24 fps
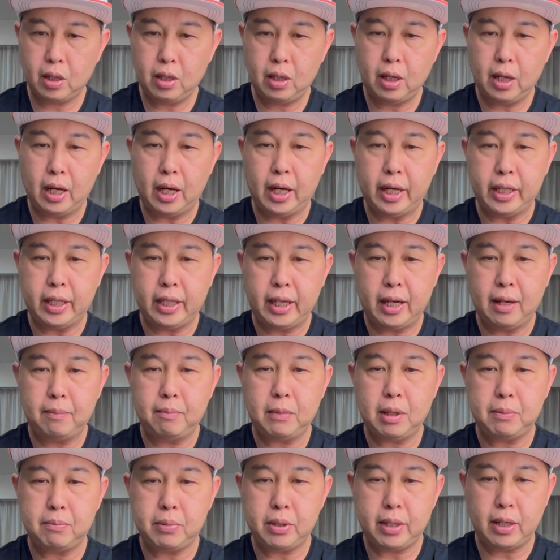IEM
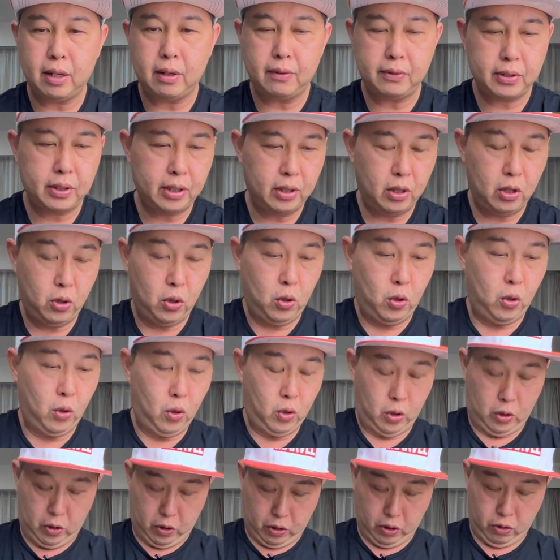themselves.
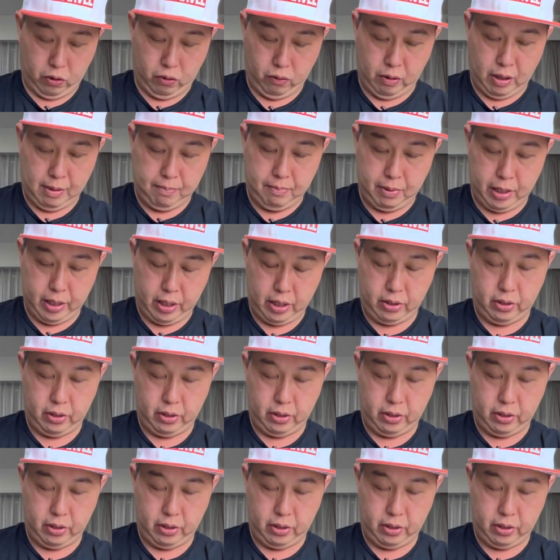Gonna rub this.